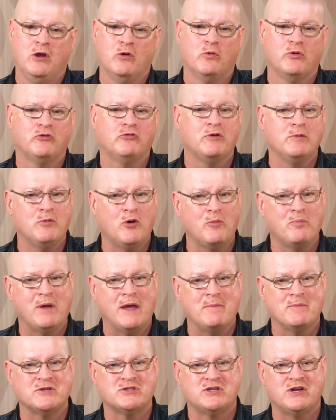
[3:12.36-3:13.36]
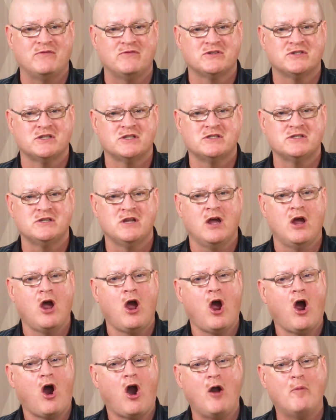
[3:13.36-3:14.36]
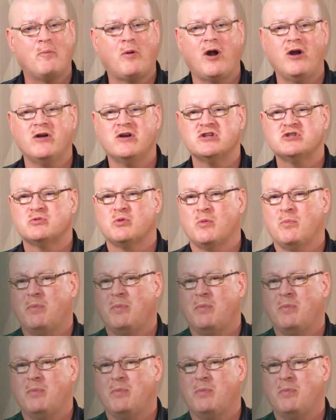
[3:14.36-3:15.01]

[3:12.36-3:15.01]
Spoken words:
With remote payment services, our partners will